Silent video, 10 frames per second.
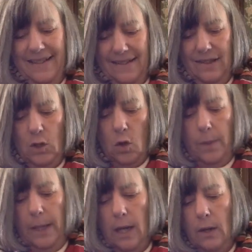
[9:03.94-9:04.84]

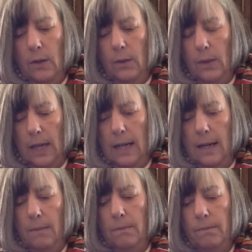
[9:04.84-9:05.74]
Scorpio
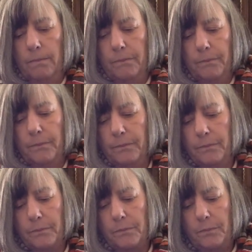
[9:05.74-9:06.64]
um,
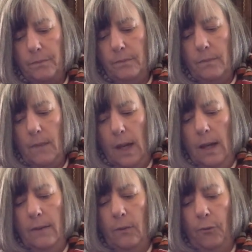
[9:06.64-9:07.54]

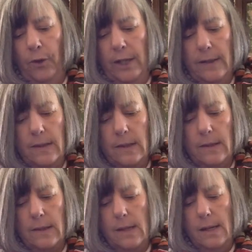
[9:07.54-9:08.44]
is a
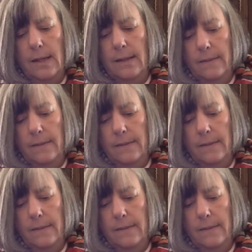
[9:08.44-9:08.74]
fixed sign.